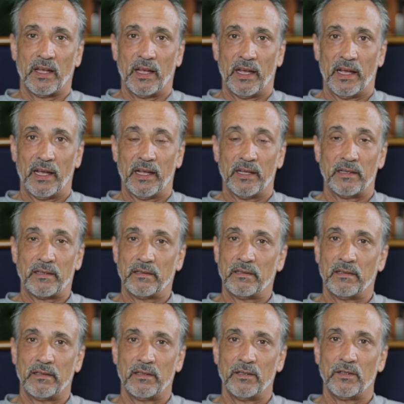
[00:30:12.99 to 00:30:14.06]
and
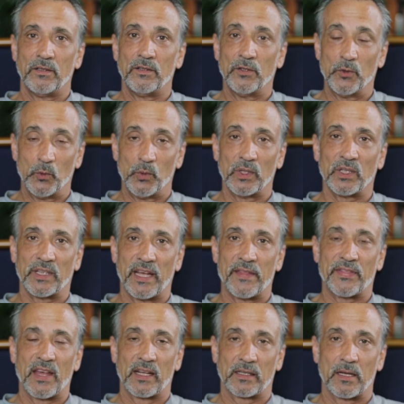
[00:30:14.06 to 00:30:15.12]
you will
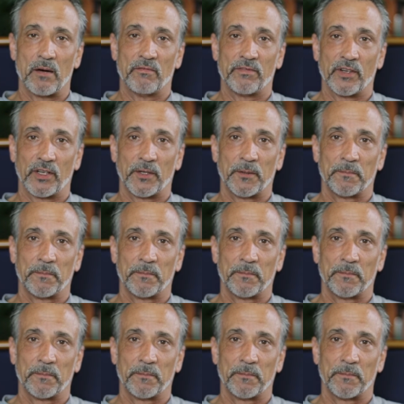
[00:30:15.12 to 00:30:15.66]
get that comfort.